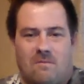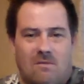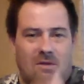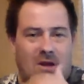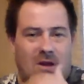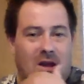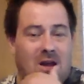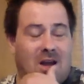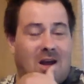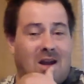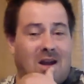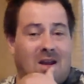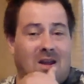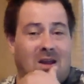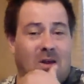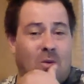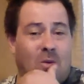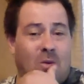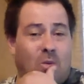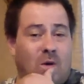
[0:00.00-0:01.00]
I got
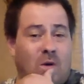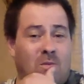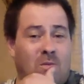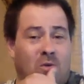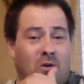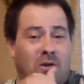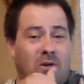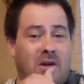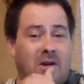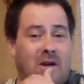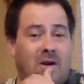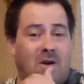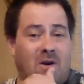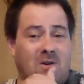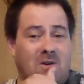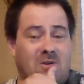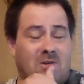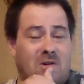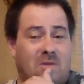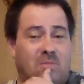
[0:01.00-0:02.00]
like one more
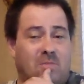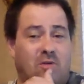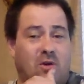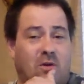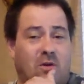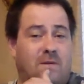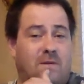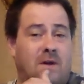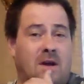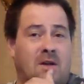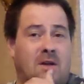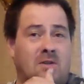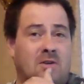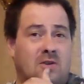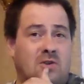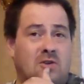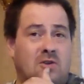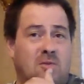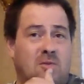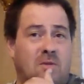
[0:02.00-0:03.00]
character profile to
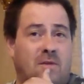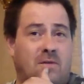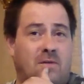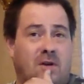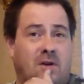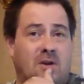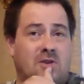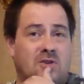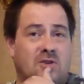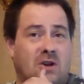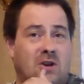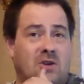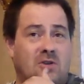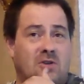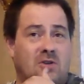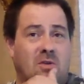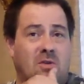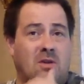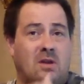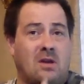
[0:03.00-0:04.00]
do before I start
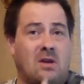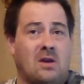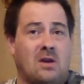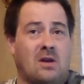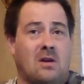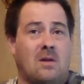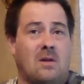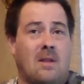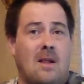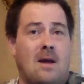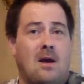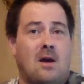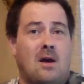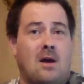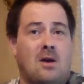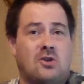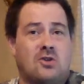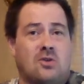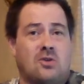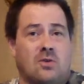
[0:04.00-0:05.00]
doing the
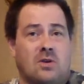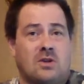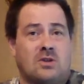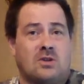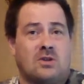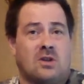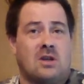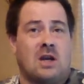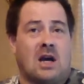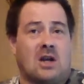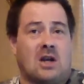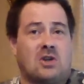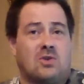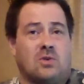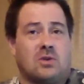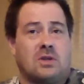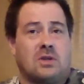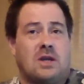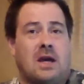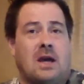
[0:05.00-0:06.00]
stories on the
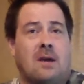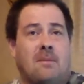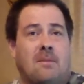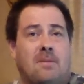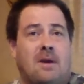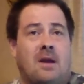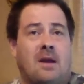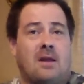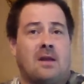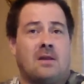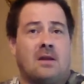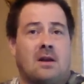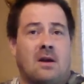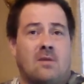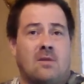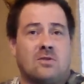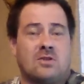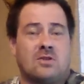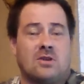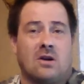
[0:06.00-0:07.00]
actual campaign that I
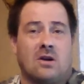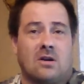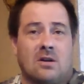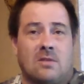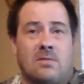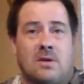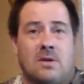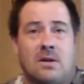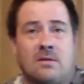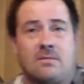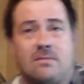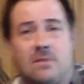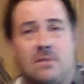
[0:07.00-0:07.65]
was talking about.